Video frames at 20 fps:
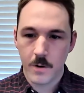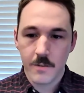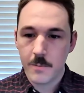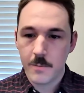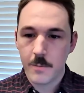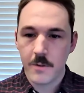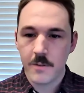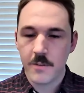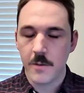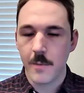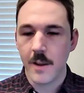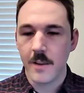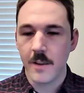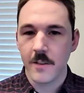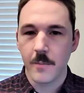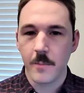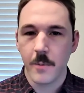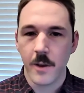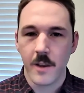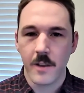is the most
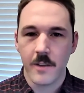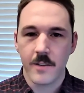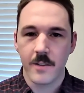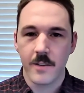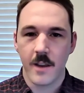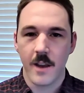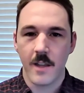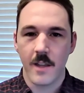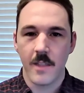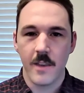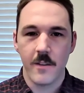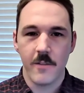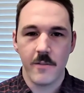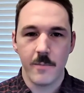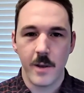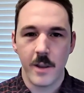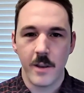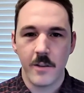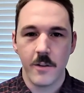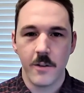amazing place that you've
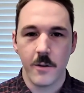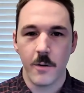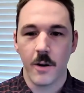been to,